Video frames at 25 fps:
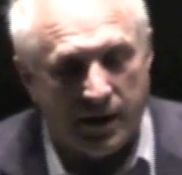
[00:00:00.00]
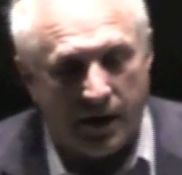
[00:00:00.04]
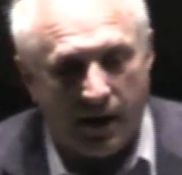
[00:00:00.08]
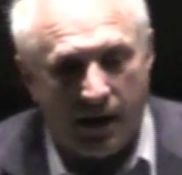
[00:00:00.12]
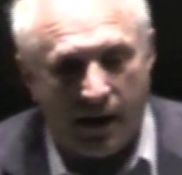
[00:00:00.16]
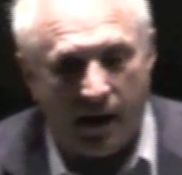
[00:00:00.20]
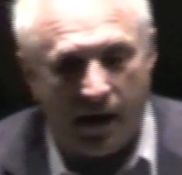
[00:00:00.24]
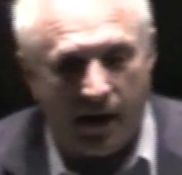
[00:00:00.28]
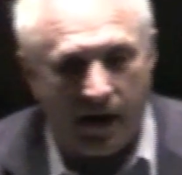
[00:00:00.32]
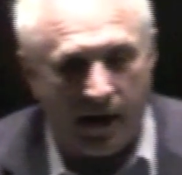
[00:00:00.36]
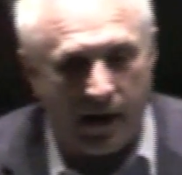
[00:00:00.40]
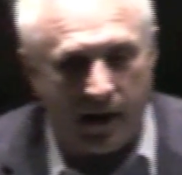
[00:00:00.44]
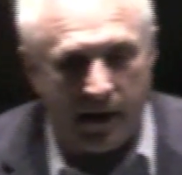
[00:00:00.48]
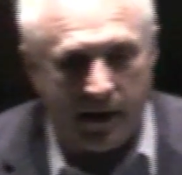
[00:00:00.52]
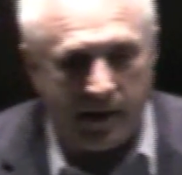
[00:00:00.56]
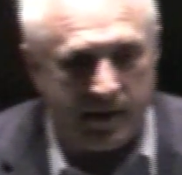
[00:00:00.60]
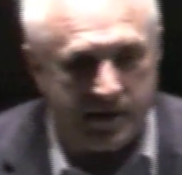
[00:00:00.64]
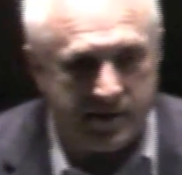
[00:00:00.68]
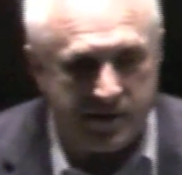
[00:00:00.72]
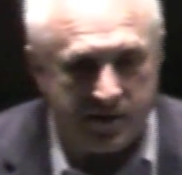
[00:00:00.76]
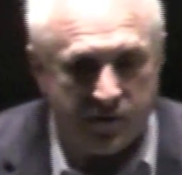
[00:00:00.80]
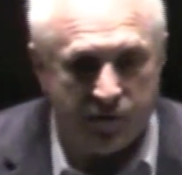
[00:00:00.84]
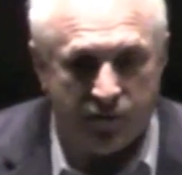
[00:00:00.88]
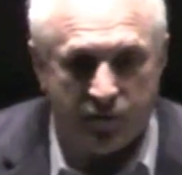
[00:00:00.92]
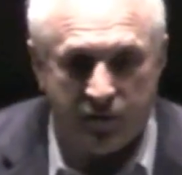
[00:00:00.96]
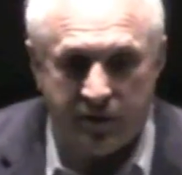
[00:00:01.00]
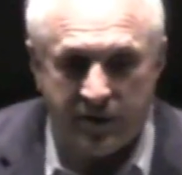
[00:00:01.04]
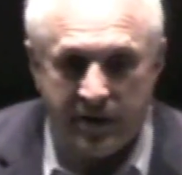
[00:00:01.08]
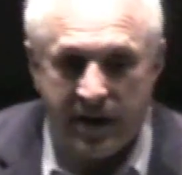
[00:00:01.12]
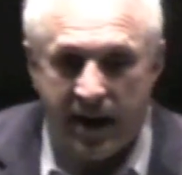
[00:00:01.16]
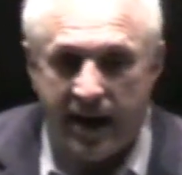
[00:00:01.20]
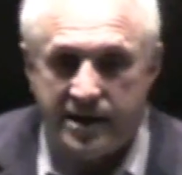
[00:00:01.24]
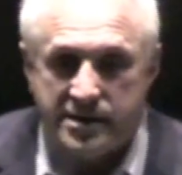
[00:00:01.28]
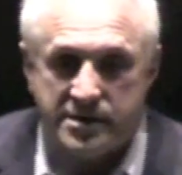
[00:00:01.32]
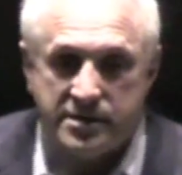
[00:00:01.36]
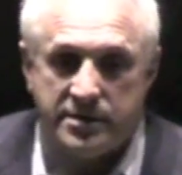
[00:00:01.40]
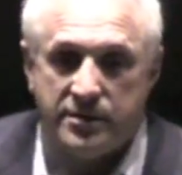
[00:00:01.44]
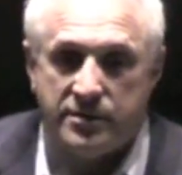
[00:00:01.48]
And this is really
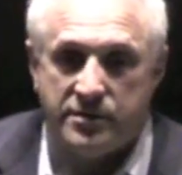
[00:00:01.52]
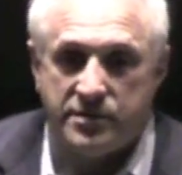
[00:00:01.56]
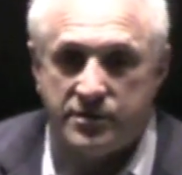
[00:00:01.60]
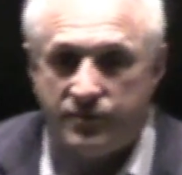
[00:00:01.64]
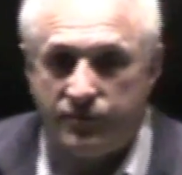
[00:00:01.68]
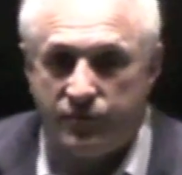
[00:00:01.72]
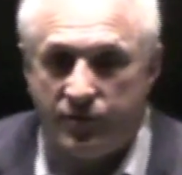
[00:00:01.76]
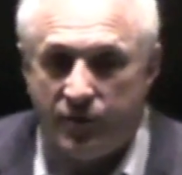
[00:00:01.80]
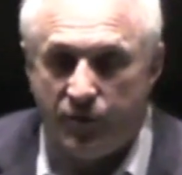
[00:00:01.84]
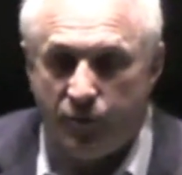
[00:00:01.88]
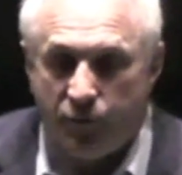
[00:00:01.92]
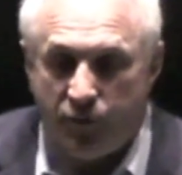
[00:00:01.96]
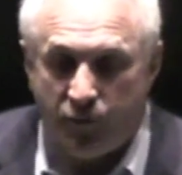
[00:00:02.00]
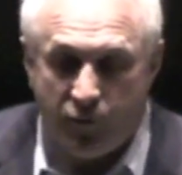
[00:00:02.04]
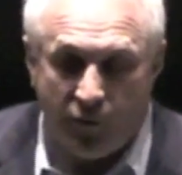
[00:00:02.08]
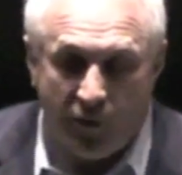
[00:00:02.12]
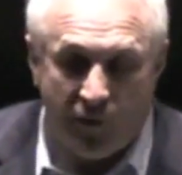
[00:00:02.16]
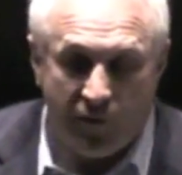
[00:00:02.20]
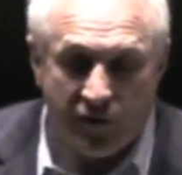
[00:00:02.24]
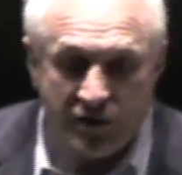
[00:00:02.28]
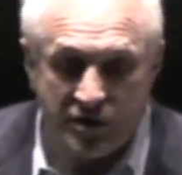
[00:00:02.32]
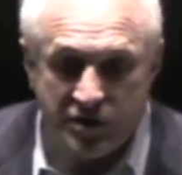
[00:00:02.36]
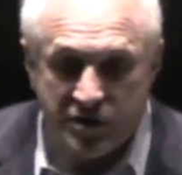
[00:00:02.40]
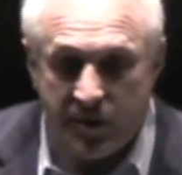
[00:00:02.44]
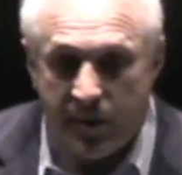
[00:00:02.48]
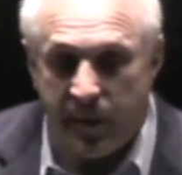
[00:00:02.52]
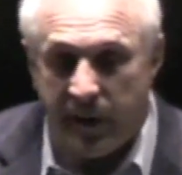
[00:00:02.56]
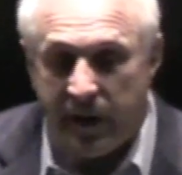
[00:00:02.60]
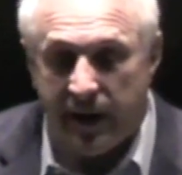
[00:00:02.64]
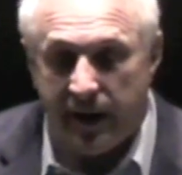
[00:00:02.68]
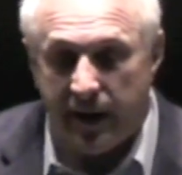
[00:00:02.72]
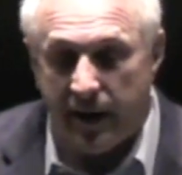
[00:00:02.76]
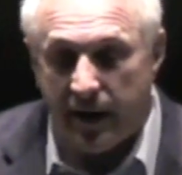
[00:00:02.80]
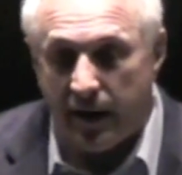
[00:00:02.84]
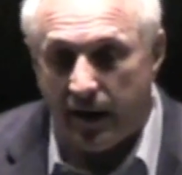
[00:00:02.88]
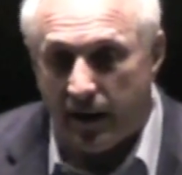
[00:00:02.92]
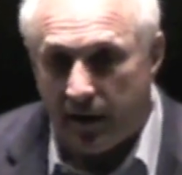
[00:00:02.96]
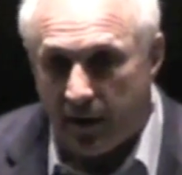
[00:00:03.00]
nice. It's a real privilege to be
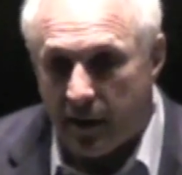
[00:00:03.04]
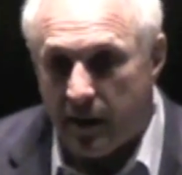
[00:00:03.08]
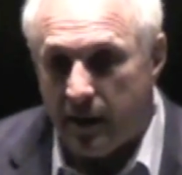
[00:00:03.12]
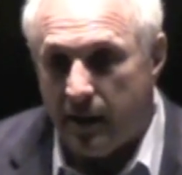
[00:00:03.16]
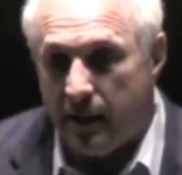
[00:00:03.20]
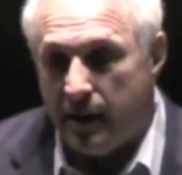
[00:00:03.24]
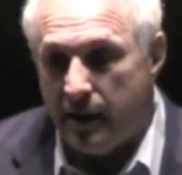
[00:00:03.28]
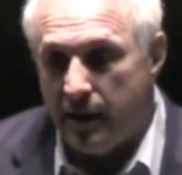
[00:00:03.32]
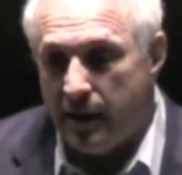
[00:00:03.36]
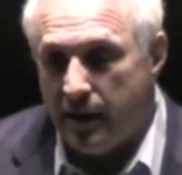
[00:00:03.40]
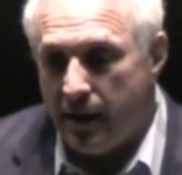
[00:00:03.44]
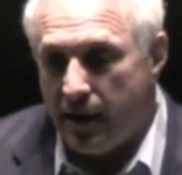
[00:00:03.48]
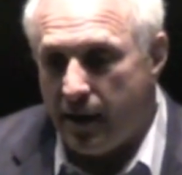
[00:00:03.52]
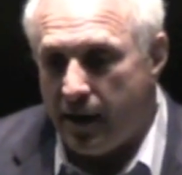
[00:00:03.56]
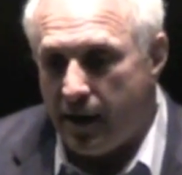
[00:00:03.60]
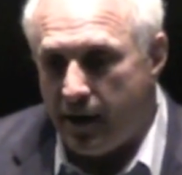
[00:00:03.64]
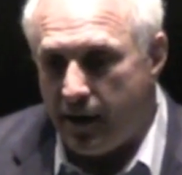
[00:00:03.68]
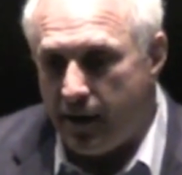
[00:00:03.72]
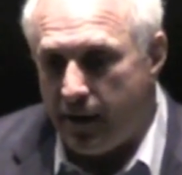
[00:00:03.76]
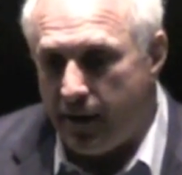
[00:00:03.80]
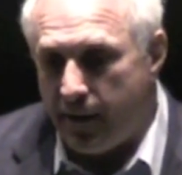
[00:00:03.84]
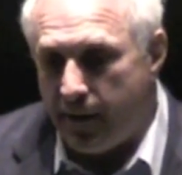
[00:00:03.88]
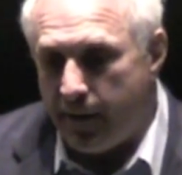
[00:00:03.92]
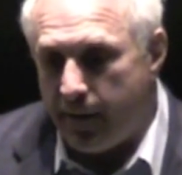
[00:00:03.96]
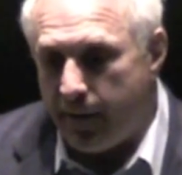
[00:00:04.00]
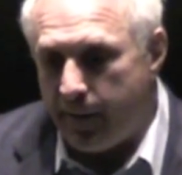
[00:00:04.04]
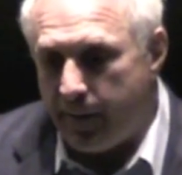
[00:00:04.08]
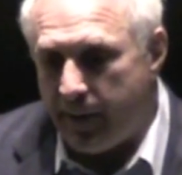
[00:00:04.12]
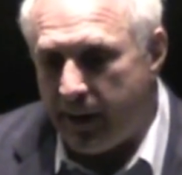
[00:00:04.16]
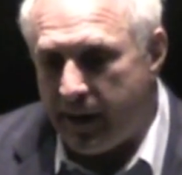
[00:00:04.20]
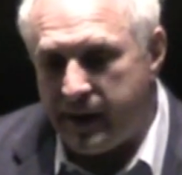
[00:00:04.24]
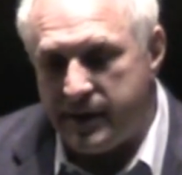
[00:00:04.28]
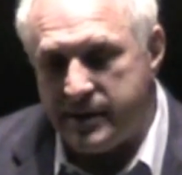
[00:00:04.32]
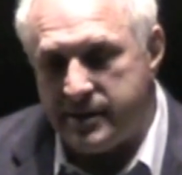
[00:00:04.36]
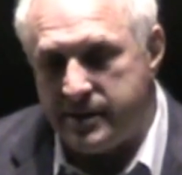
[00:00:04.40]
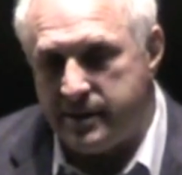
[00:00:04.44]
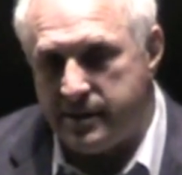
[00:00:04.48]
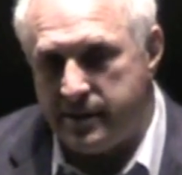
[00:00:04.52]
here. I
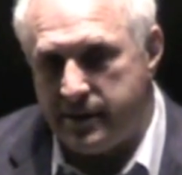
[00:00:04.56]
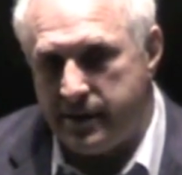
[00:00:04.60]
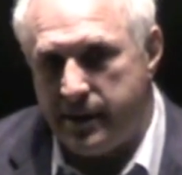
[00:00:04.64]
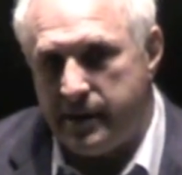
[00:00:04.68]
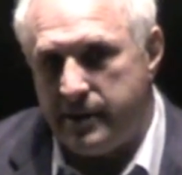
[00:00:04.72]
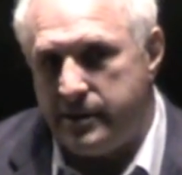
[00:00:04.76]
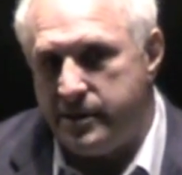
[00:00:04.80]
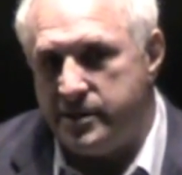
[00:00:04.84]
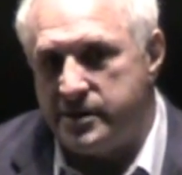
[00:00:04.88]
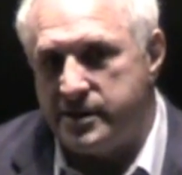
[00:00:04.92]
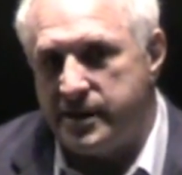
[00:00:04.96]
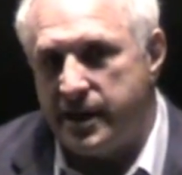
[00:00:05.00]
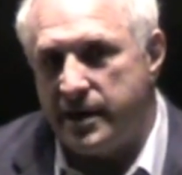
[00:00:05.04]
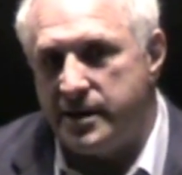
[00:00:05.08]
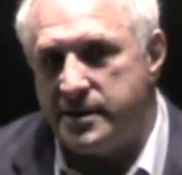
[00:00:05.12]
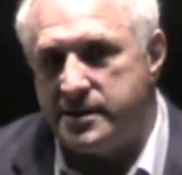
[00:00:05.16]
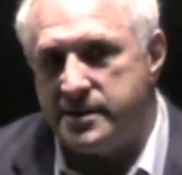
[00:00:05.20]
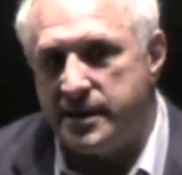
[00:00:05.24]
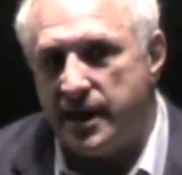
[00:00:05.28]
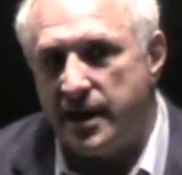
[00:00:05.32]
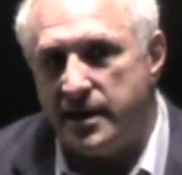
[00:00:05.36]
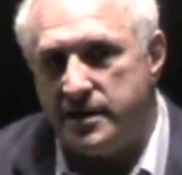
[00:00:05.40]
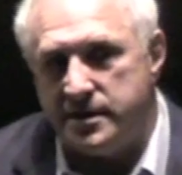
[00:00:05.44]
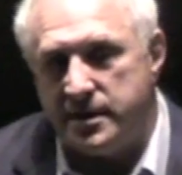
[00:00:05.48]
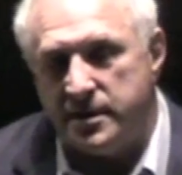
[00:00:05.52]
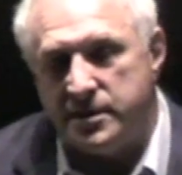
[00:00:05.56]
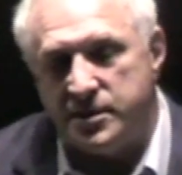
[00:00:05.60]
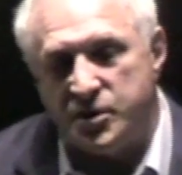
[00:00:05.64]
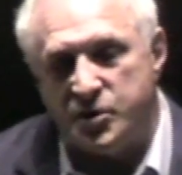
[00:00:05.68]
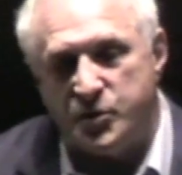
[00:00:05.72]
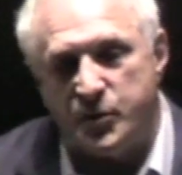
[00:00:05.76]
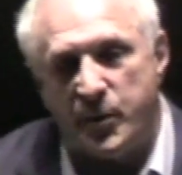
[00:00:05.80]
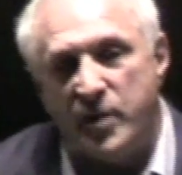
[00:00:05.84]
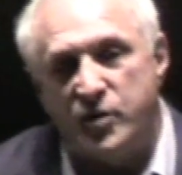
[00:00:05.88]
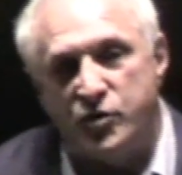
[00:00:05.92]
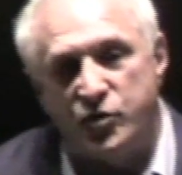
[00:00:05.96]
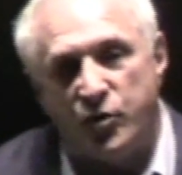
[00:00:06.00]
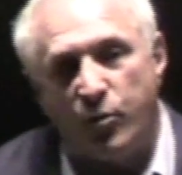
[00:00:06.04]
can just get a sense it's a
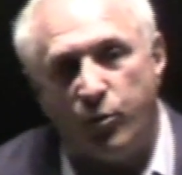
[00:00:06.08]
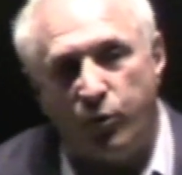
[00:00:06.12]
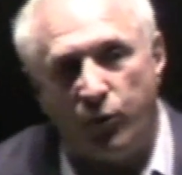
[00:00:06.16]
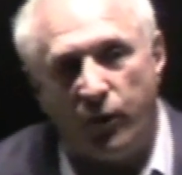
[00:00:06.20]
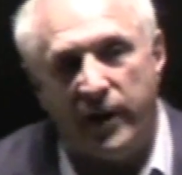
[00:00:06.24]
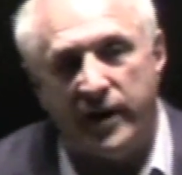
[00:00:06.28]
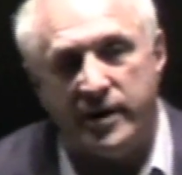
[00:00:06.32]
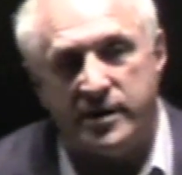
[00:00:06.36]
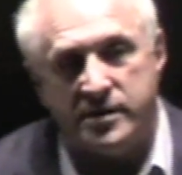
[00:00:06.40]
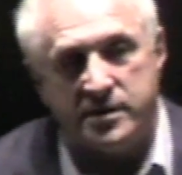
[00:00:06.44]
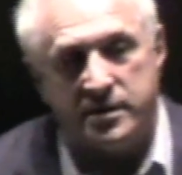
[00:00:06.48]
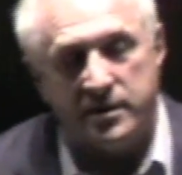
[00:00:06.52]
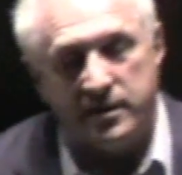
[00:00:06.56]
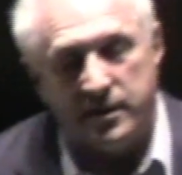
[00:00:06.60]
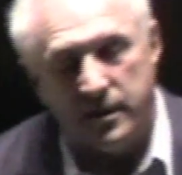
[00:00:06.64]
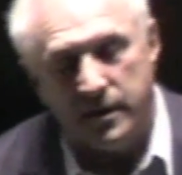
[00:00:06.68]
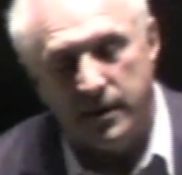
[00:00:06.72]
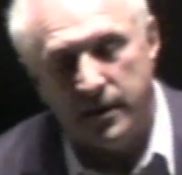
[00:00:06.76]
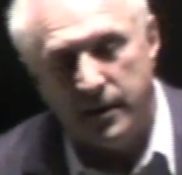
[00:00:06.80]
special place.